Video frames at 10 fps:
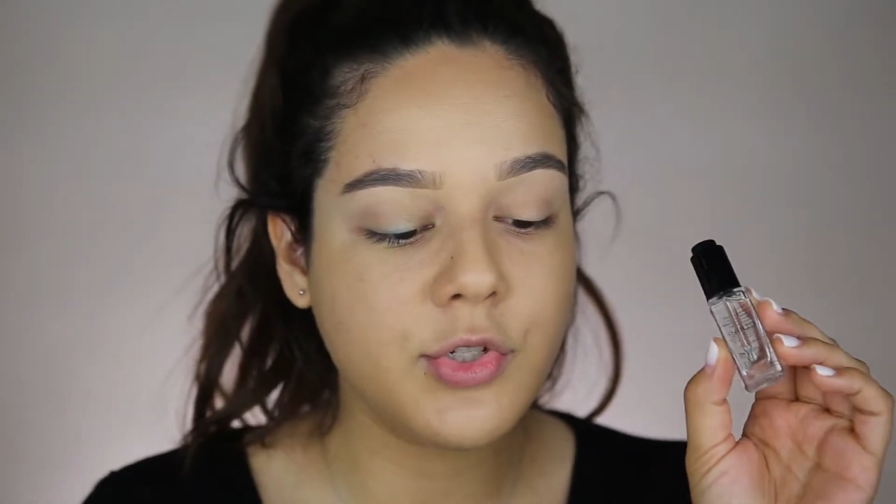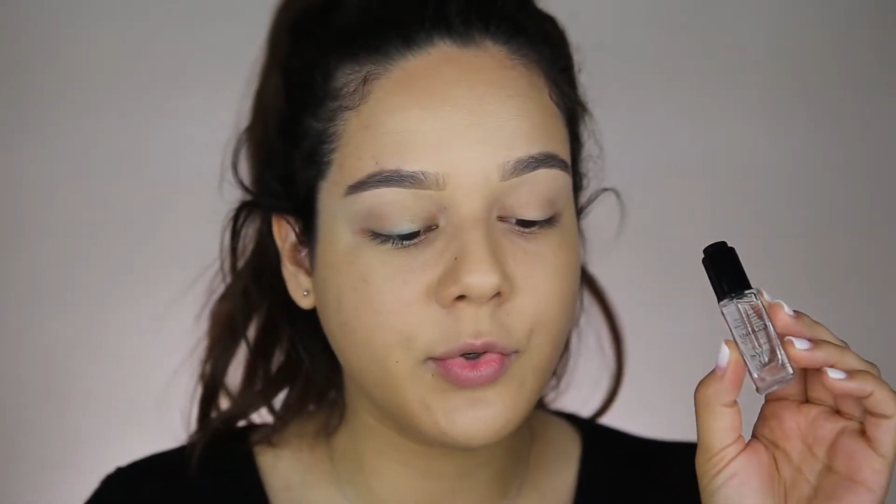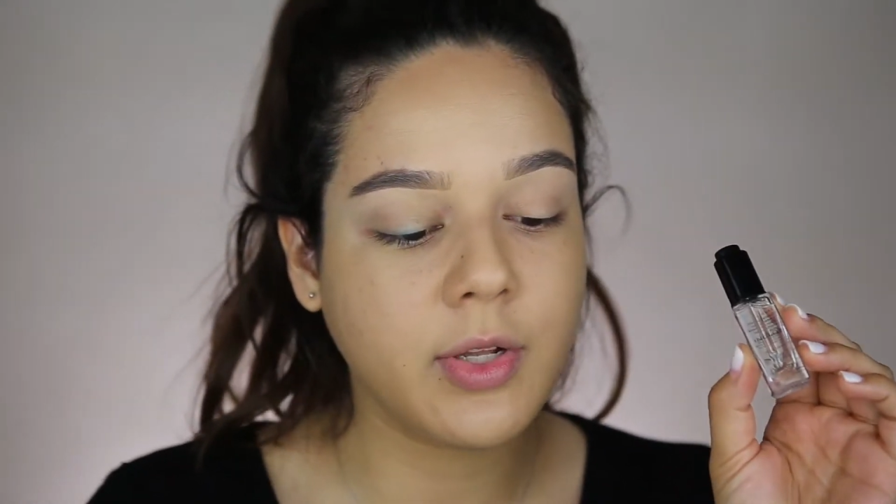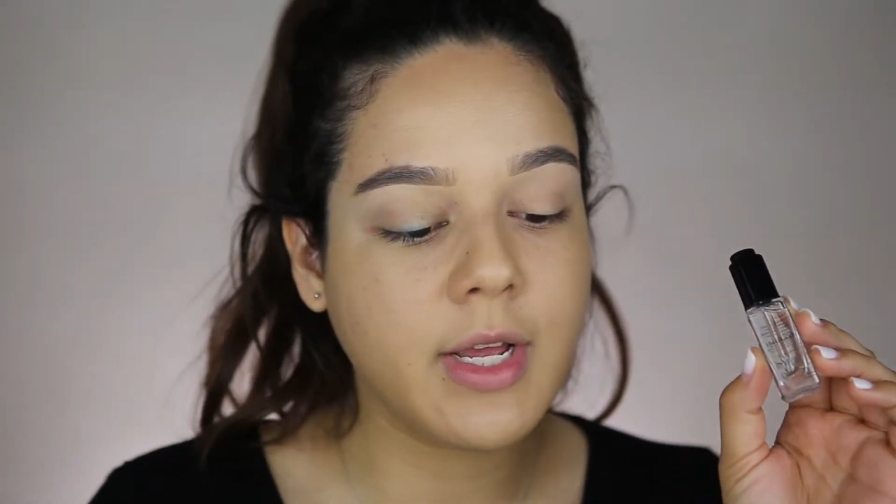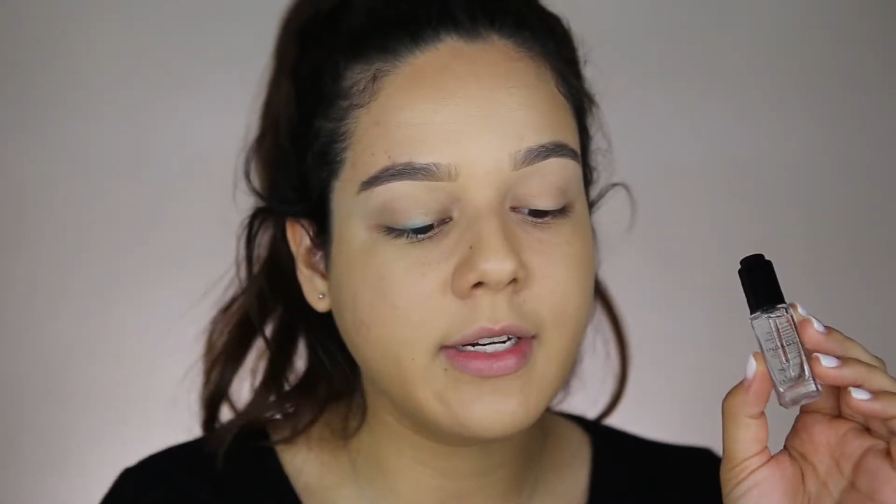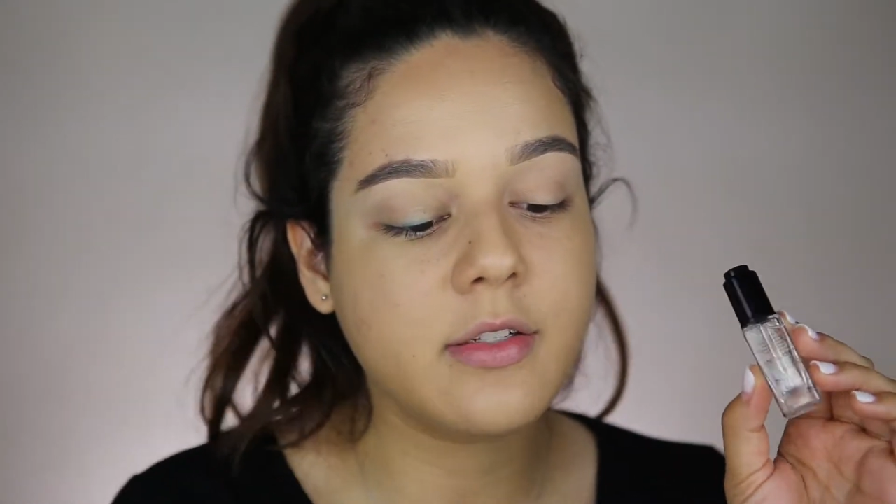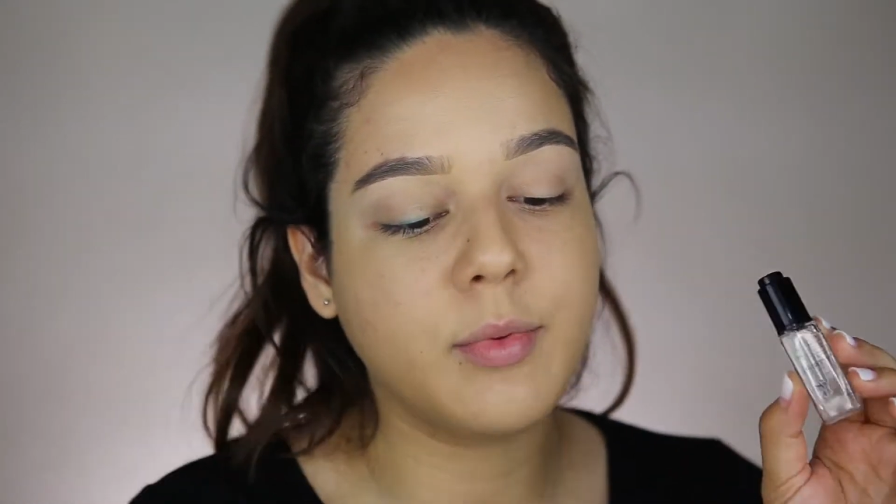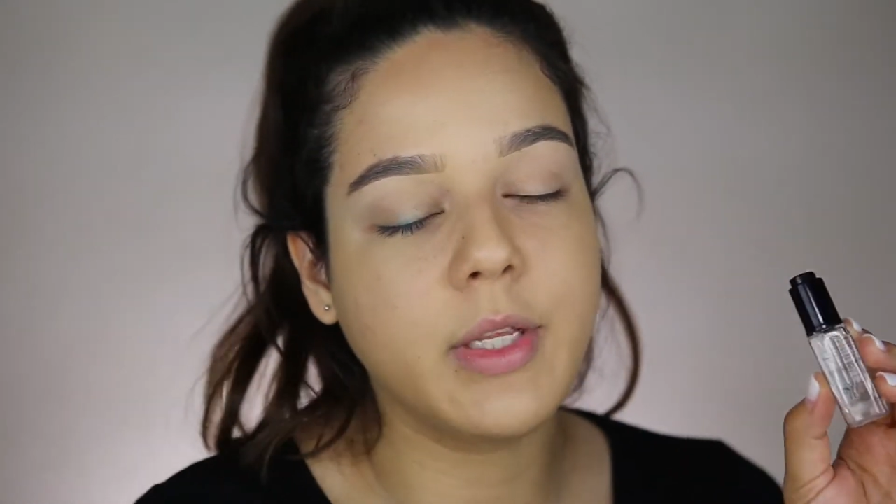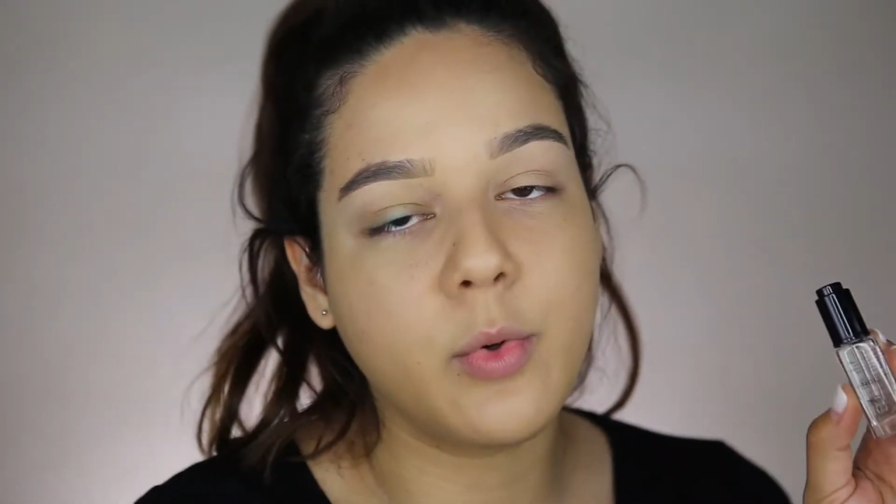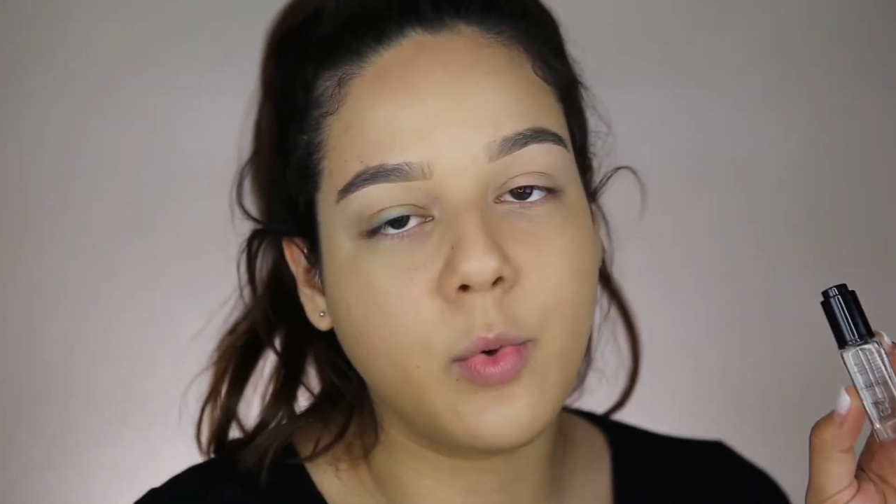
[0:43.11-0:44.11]
Duraline is
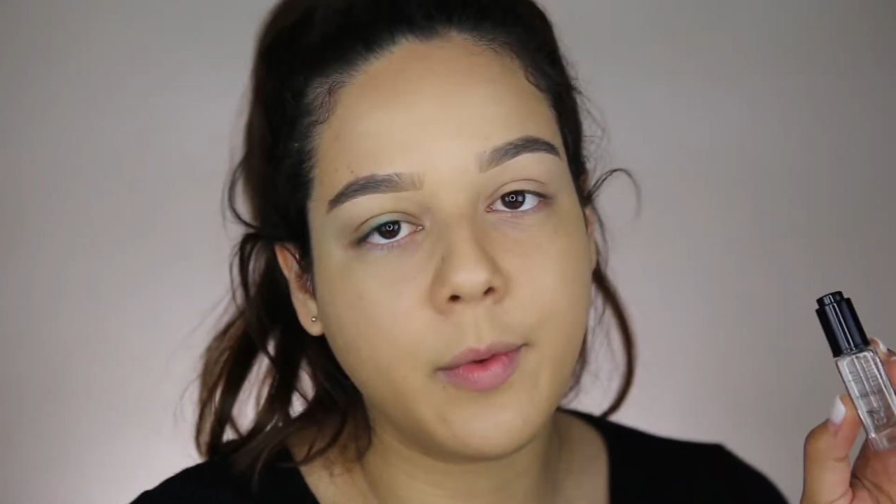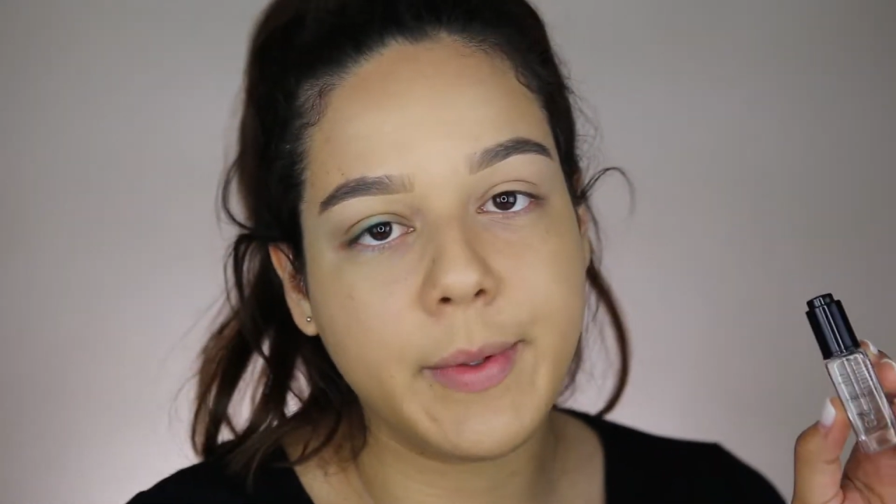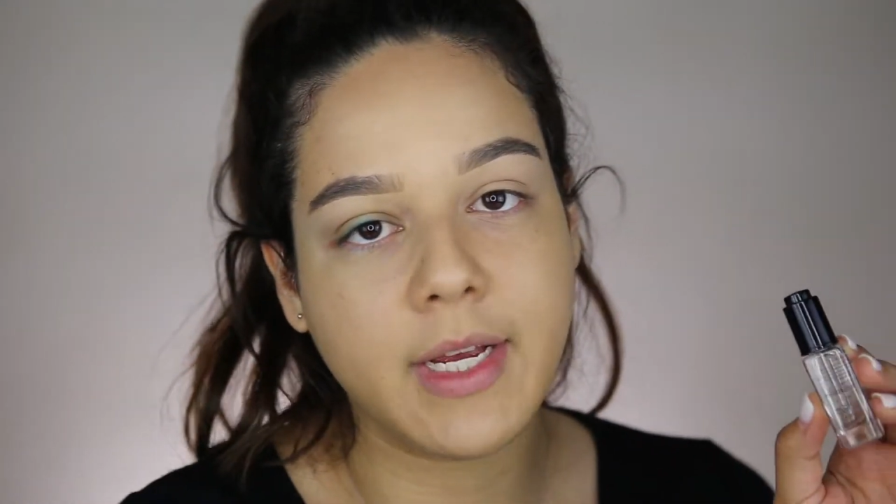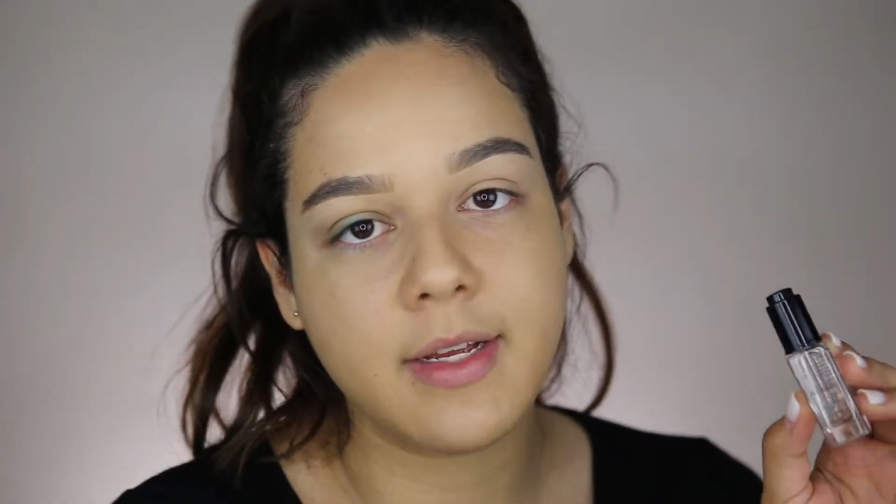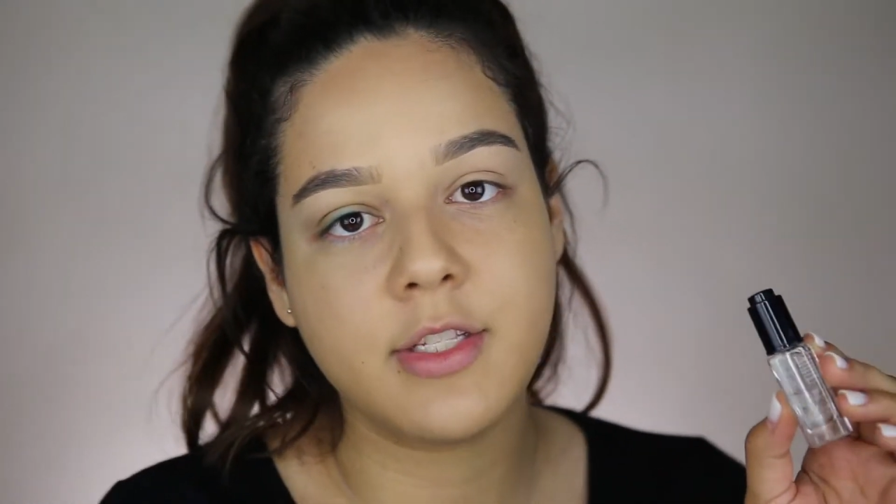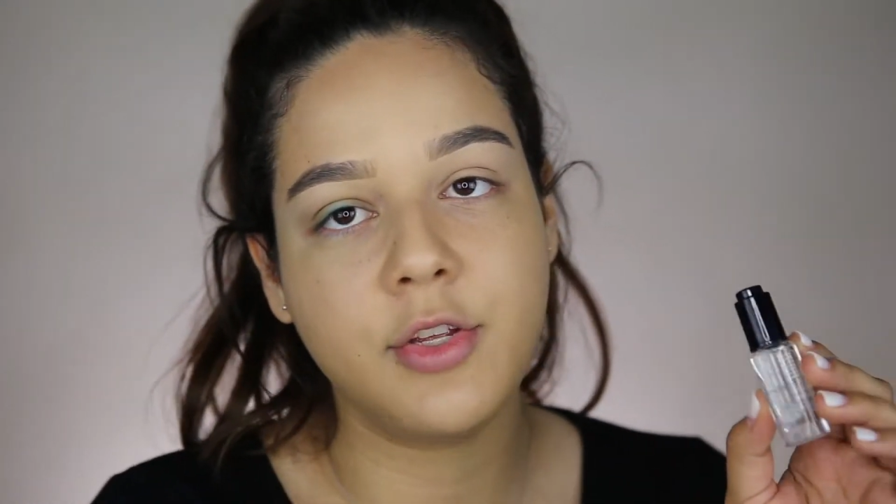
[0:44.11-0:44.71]
really cool because